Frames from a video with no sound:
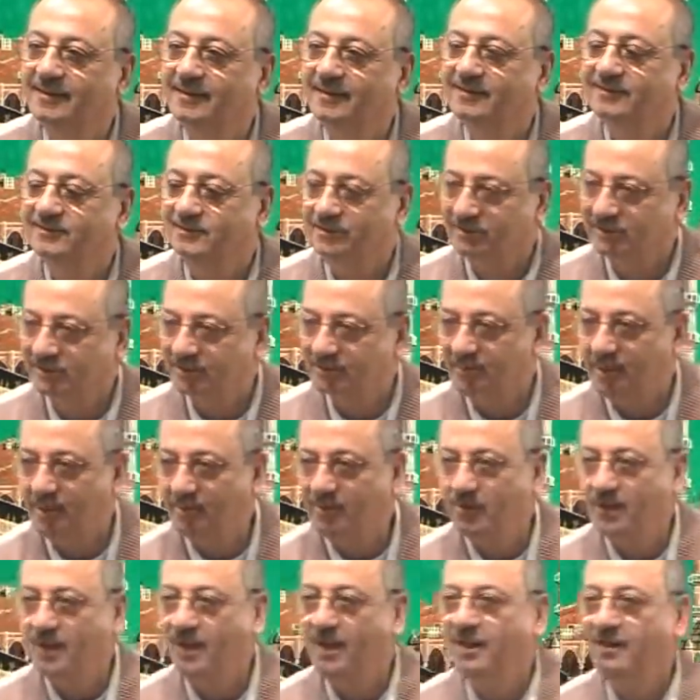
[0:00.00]
Sister
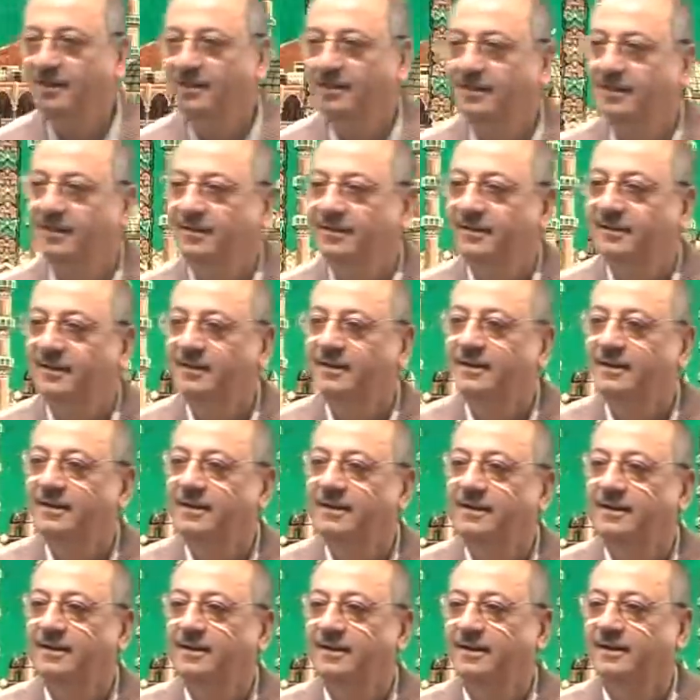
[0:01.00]
Maimuna,
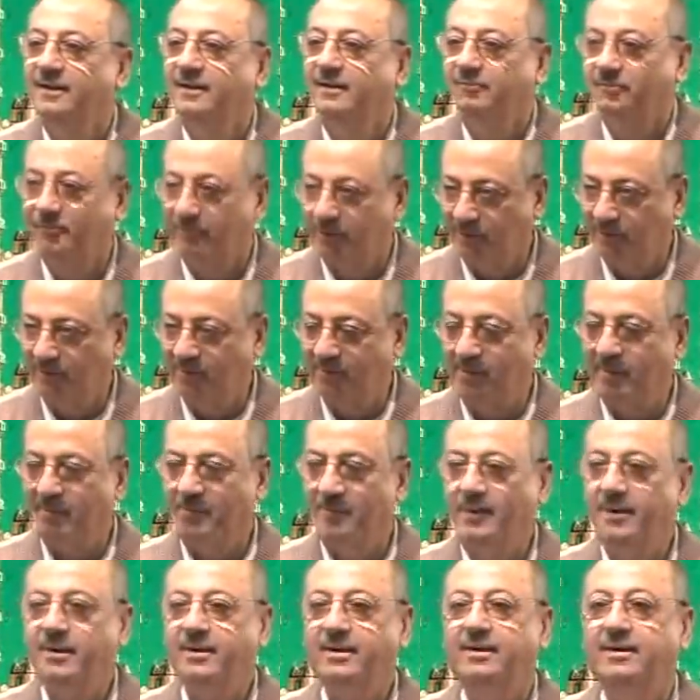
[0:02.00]
will you
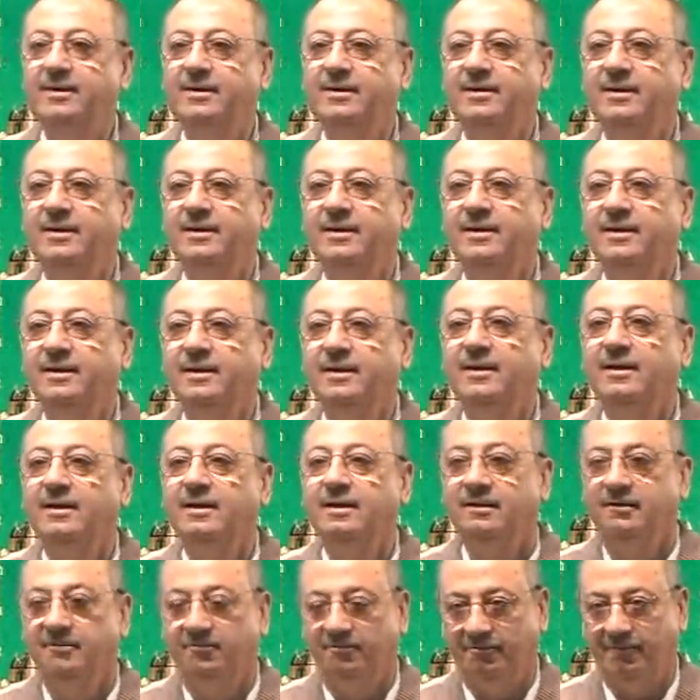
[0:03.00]
remember?
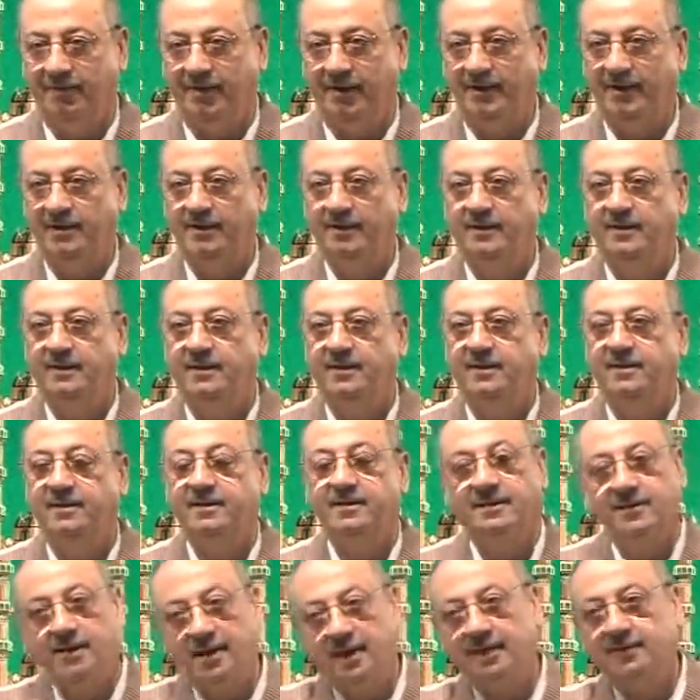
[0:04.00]
when
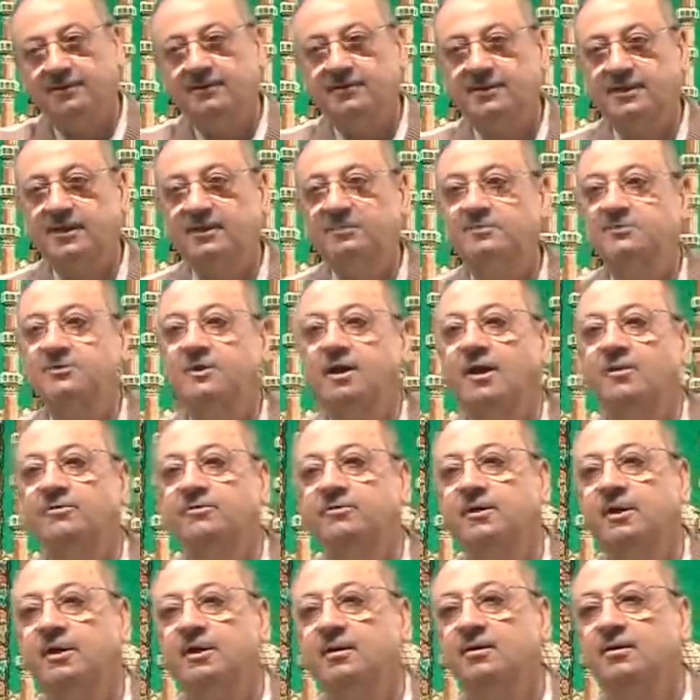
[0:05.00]
Nath comes
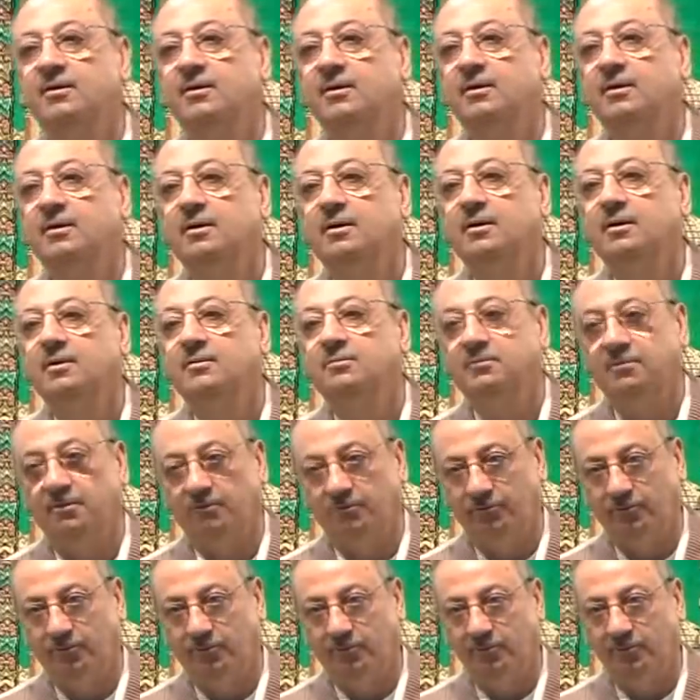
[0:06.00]
after
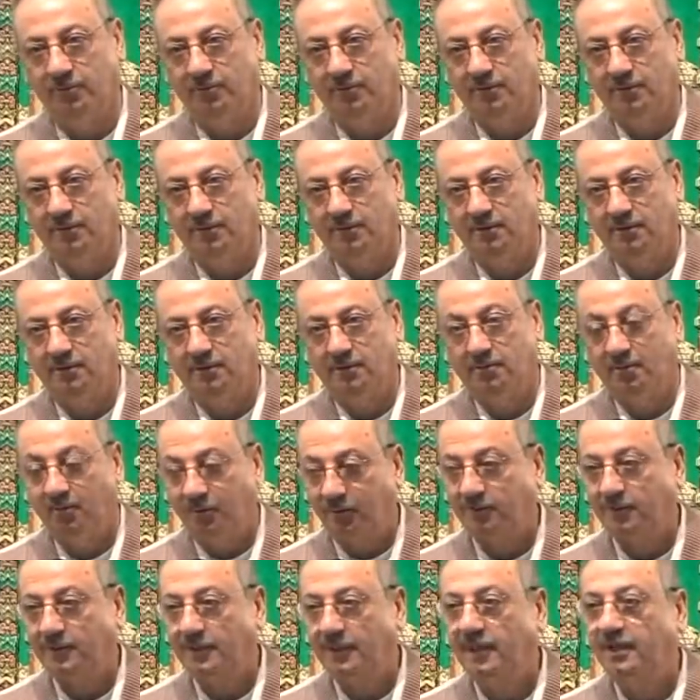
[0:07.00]
Mafulun
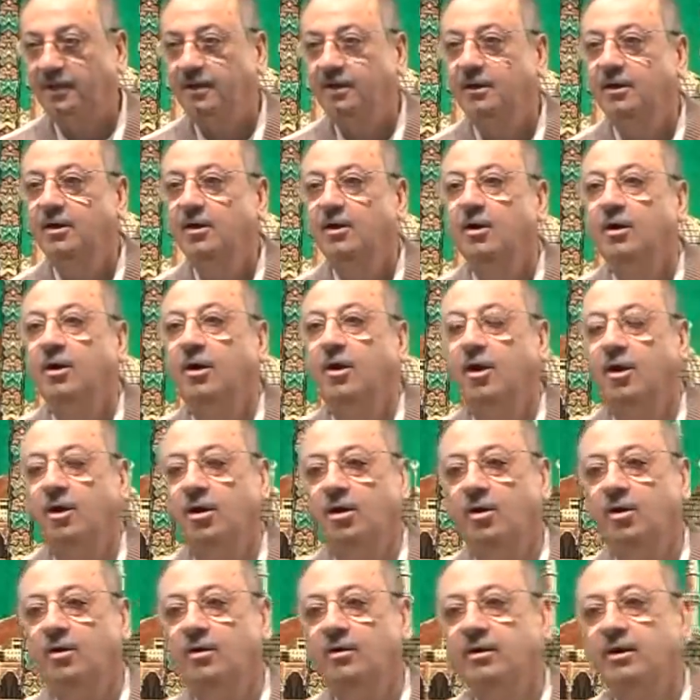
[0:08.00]
Mutlaq
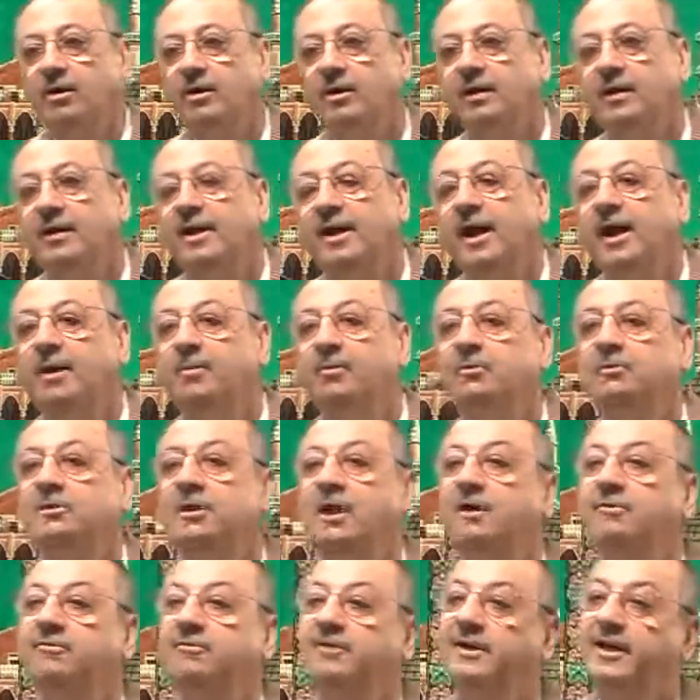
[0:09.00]
or
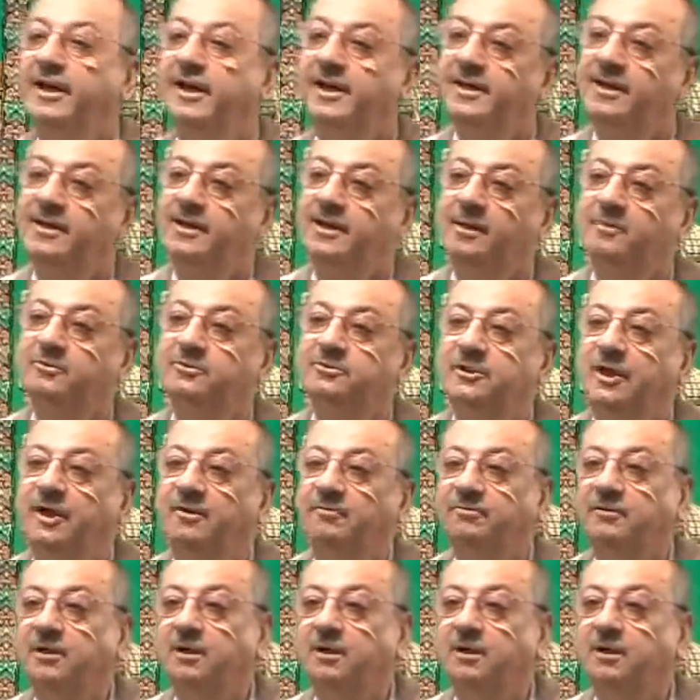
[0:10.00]
Amudaf comes after